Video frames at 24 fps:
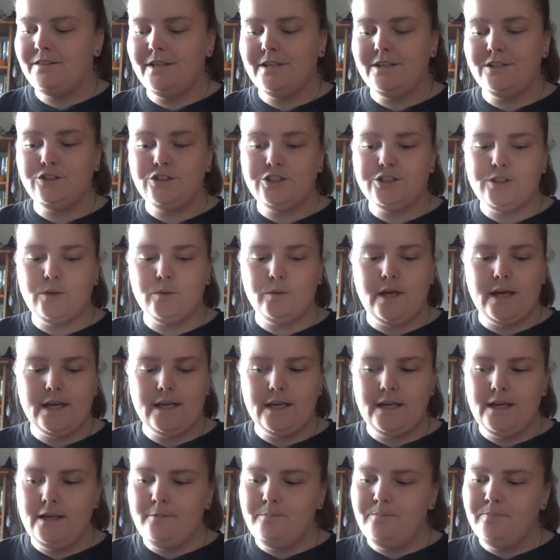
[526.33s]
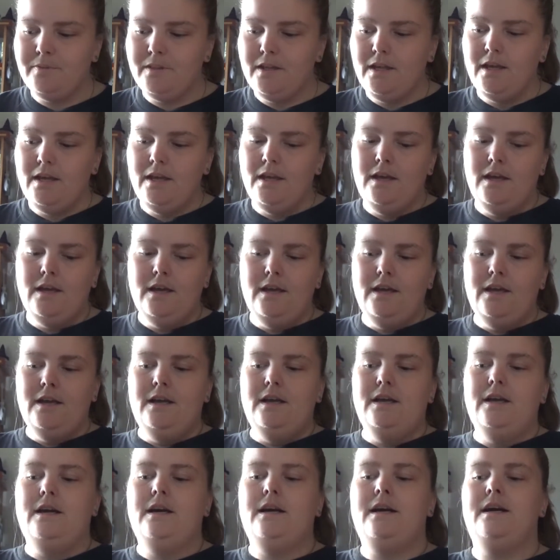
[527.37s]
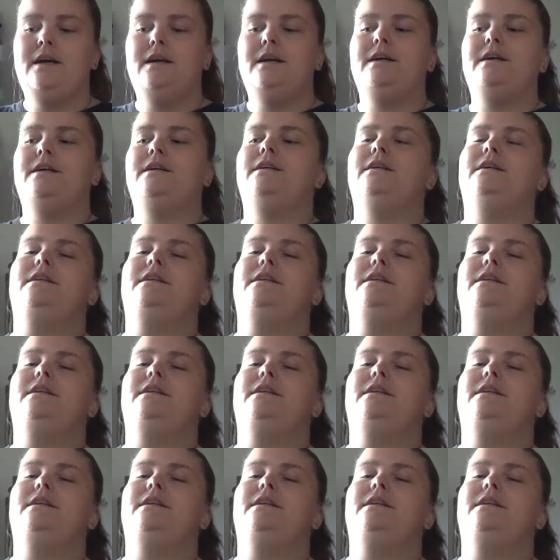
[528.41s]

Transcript: they just don't like it. Uh,